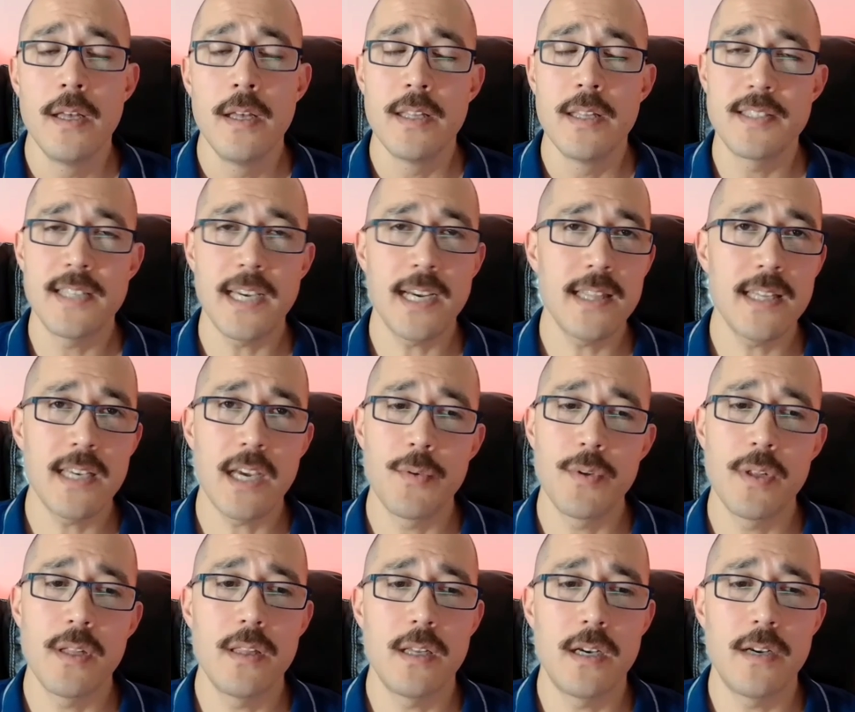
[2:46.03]
The second thing I
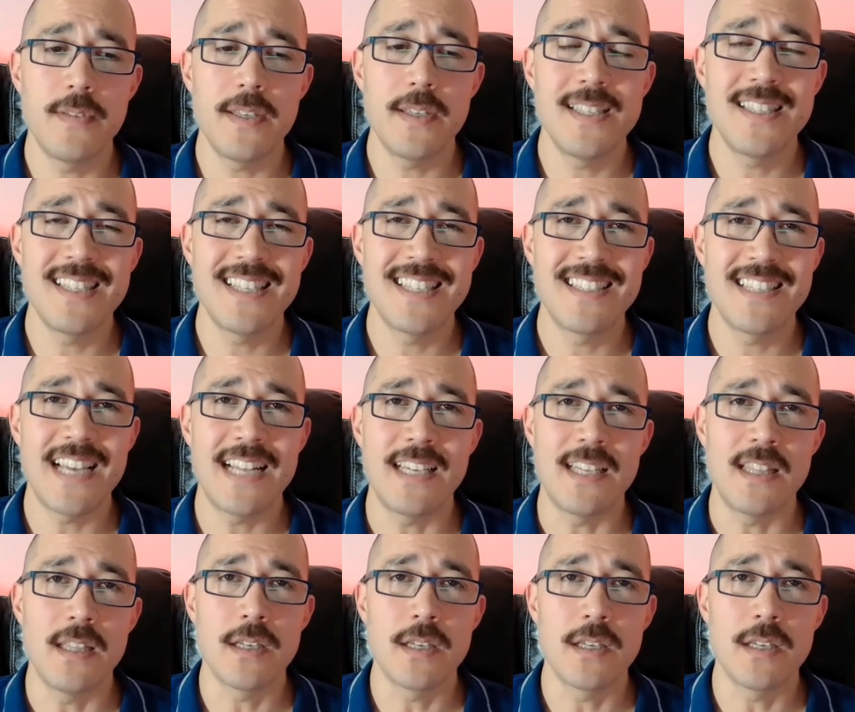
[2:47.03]
really loved is the setting.